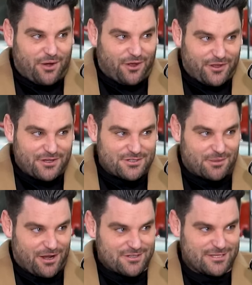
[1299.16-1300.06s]
down like this. And
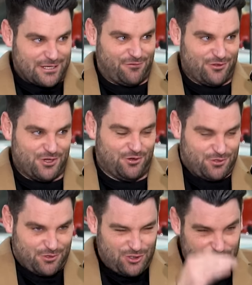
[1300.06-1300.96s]
I'm like 6'2",
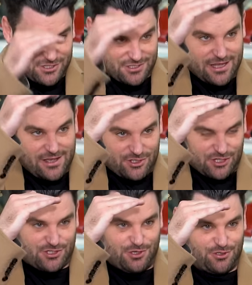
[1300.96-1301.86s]
so it's
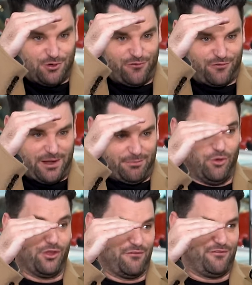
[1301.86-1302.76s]
just too short for me. I
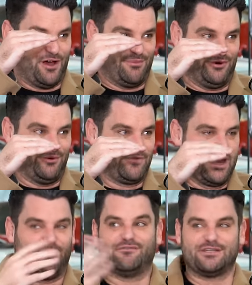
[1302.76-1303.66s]
bought the convertible,
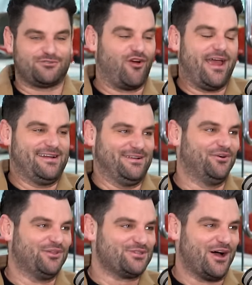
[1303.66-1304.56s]
but obviously it's raining
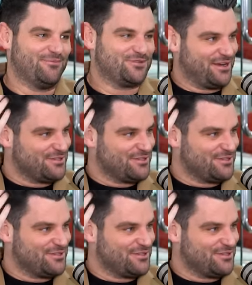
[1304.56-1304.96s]
all the time. So